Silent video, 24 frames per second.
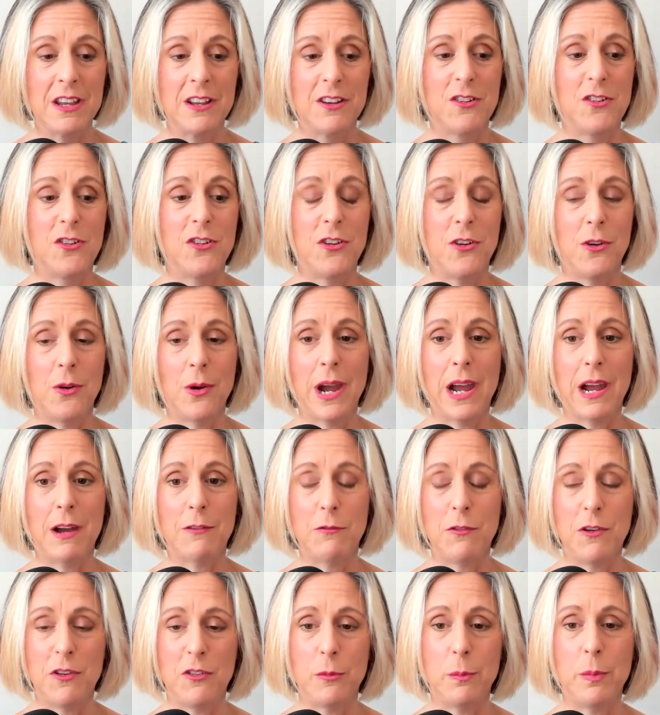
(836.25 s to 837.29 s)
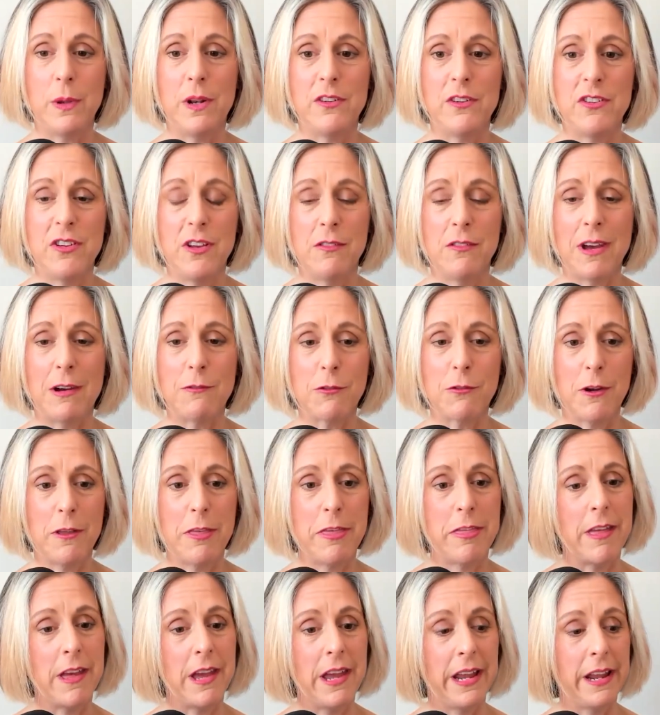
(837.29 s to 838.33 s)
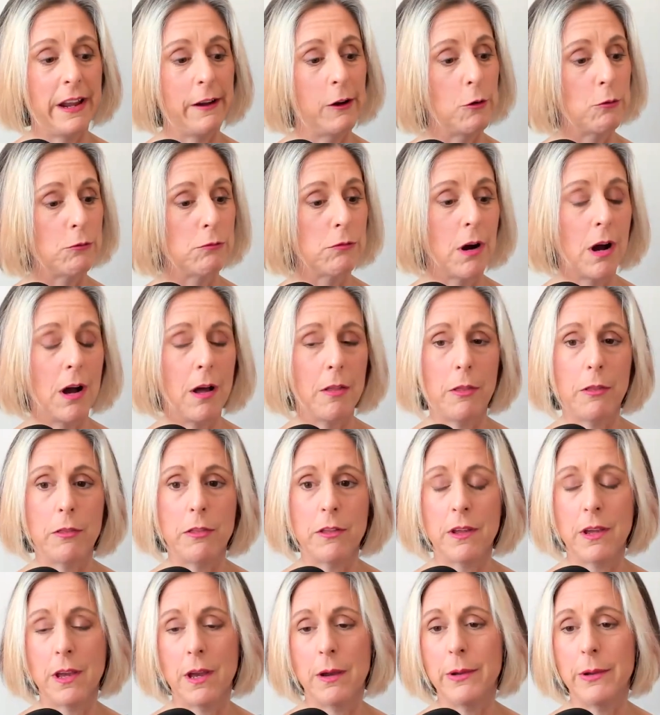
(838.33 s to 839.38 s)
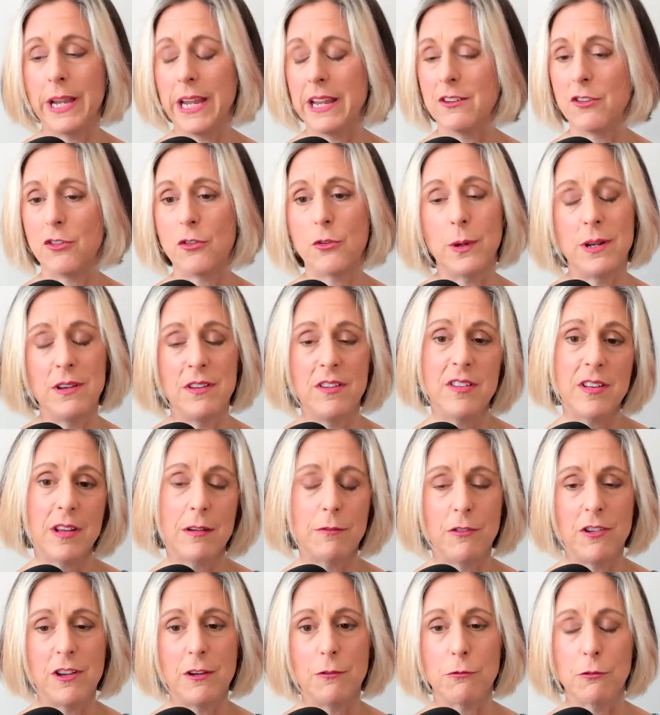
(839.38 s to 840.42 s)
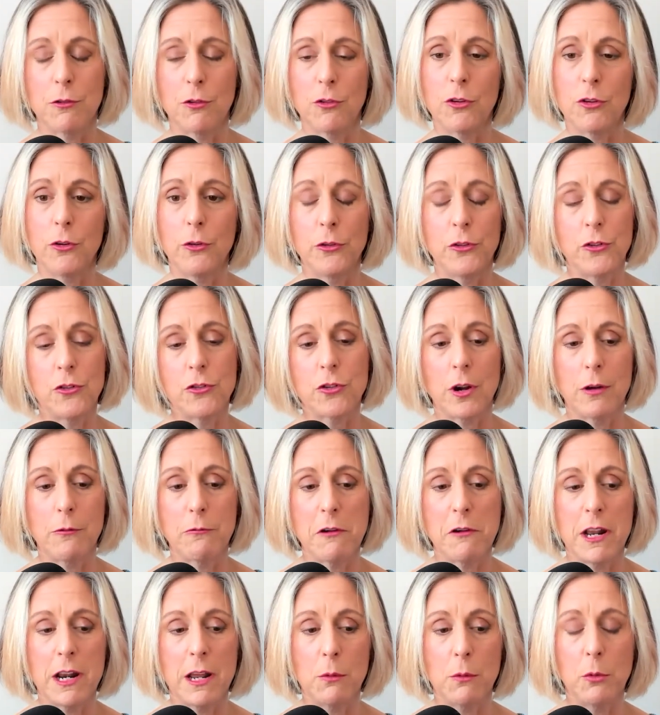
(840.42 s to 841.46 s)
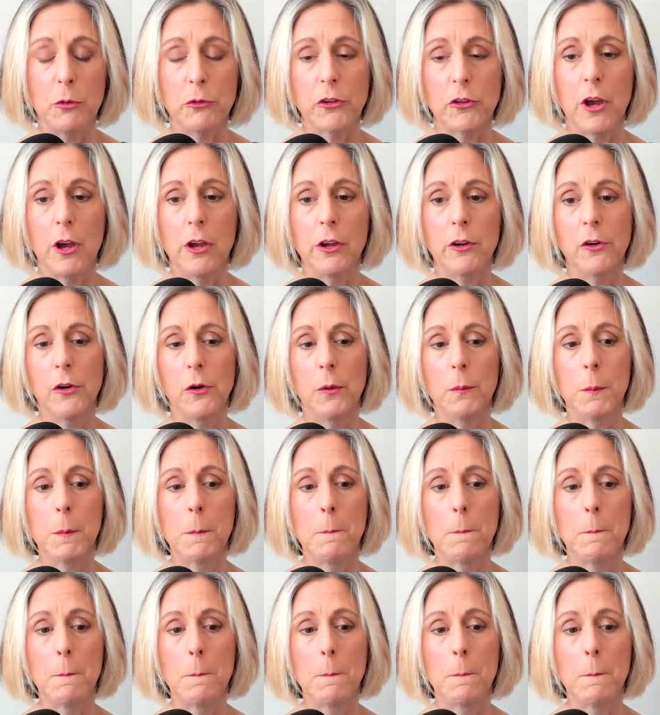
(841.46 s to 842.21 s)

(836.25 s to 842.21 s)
to have visibility of everything, rather than going into 27 different tools to try and find out what's going on.